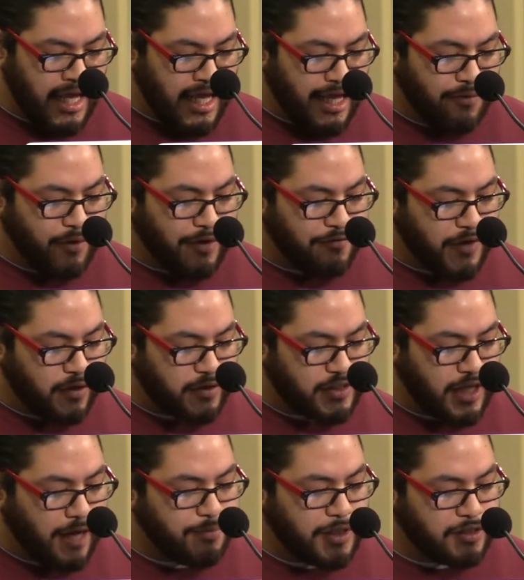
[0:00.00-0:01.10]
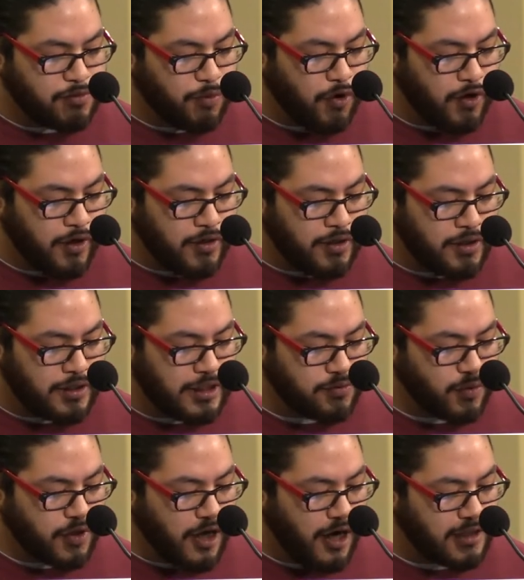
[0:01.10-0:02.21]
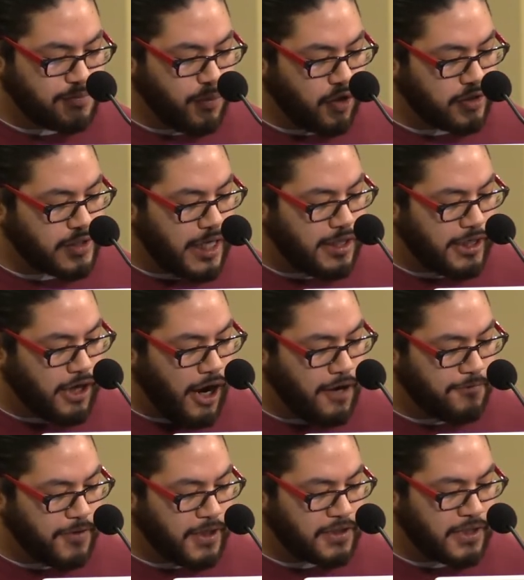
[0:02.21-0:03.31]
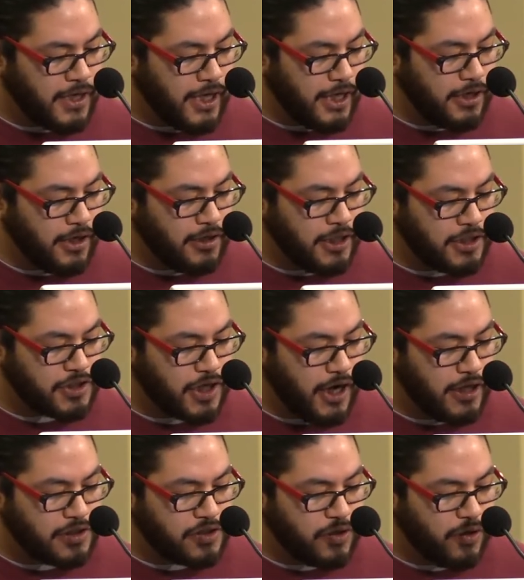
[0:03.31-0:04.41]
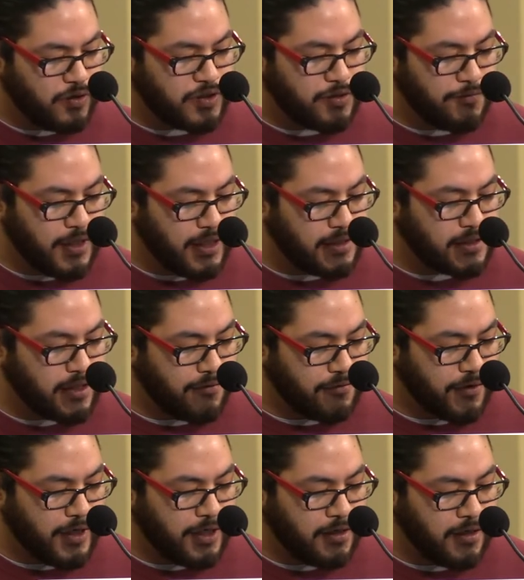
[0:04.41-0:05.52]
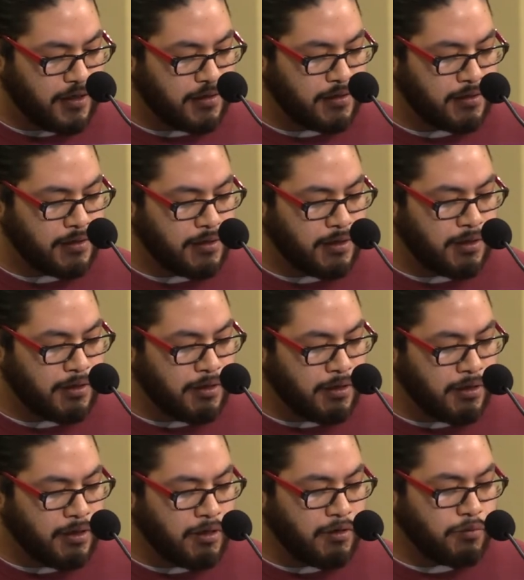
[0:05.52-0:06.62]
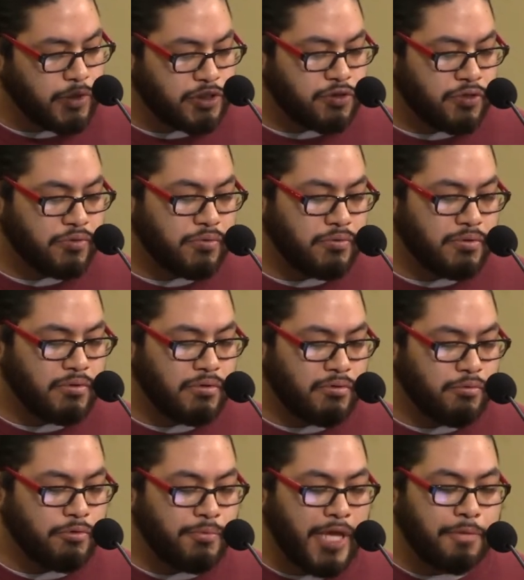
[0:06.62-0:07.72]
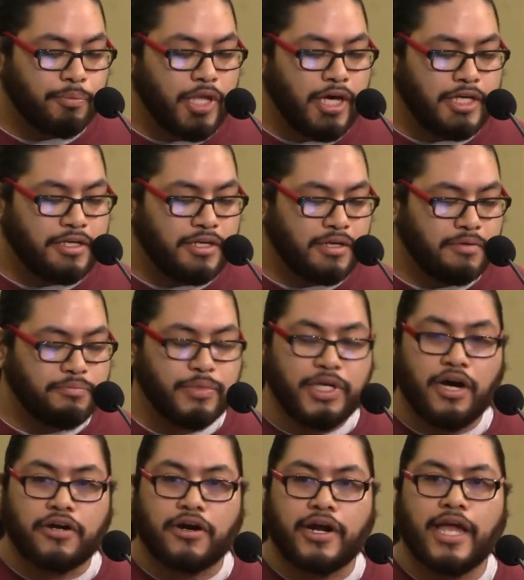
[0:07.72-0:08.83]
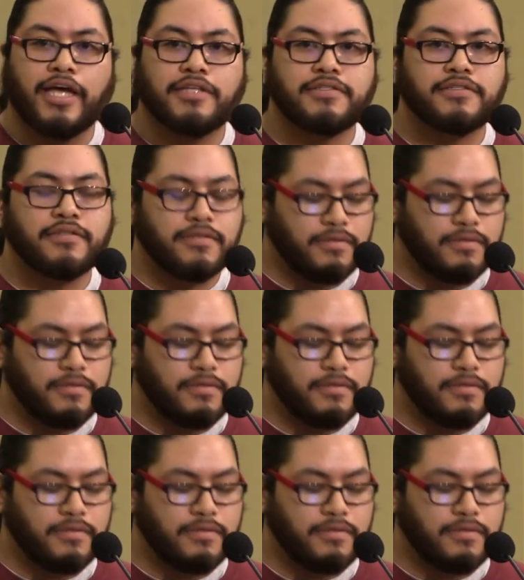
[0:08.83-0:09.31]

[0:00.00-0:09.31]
If we fail to stop this war, this would cause more deadly conflict and unleash untold civilian suffering, which would make blood be on our hands.